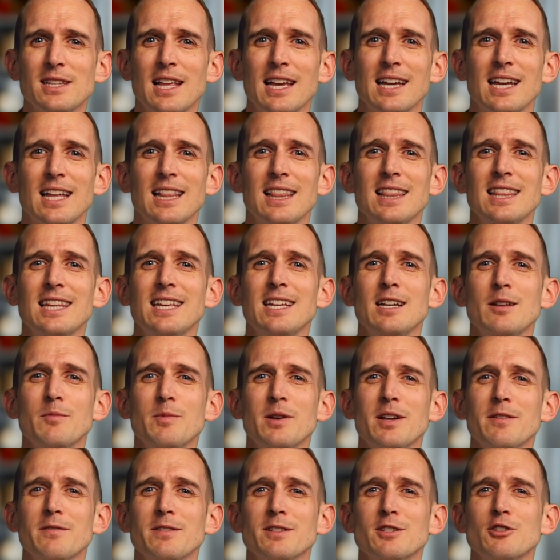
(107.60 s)
like a little
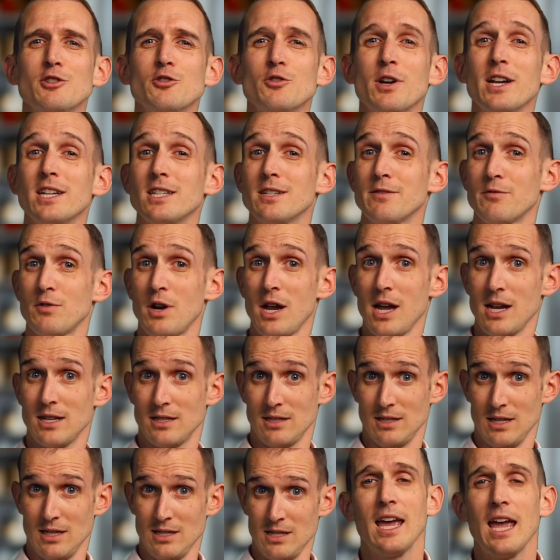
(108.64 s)
bit of a stretch of rights,
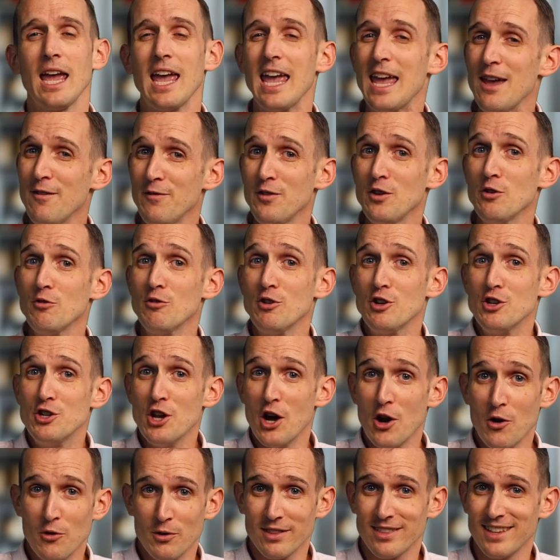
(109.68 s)
doesn't it? If you
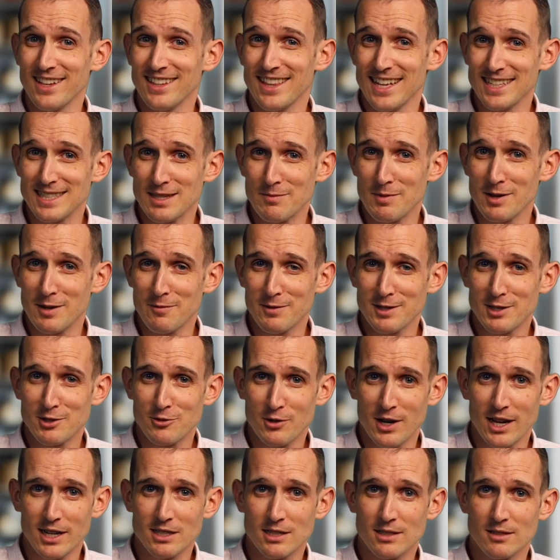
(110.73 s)
don't think that's a bit of a
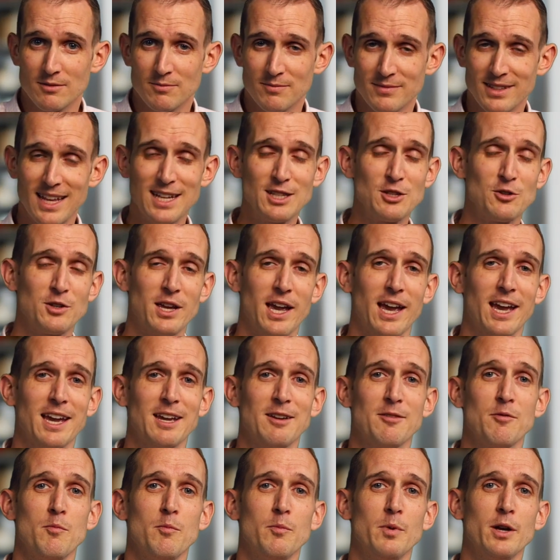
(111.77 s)
stretch, that's okay,
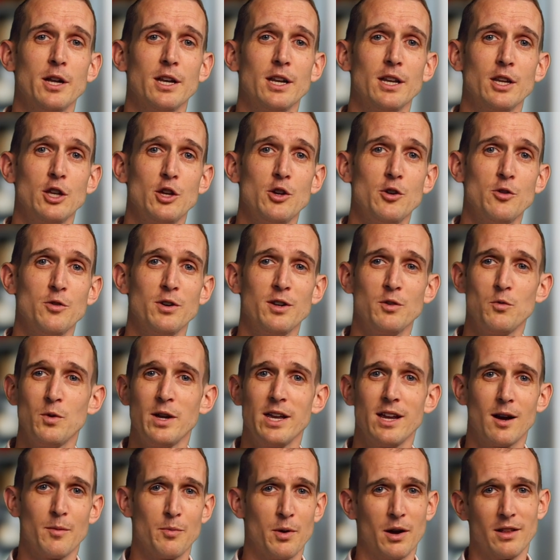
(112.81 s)
but you and
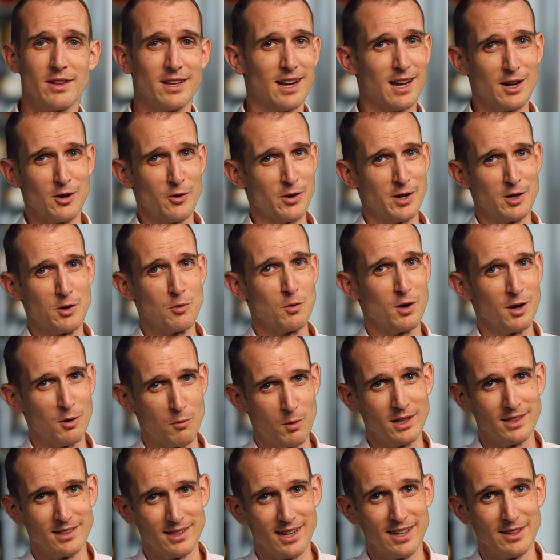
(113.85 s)
we are probably not going to work
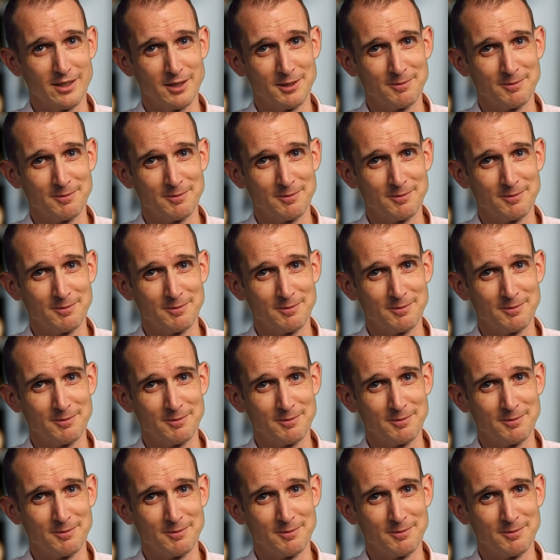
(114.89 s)
well together.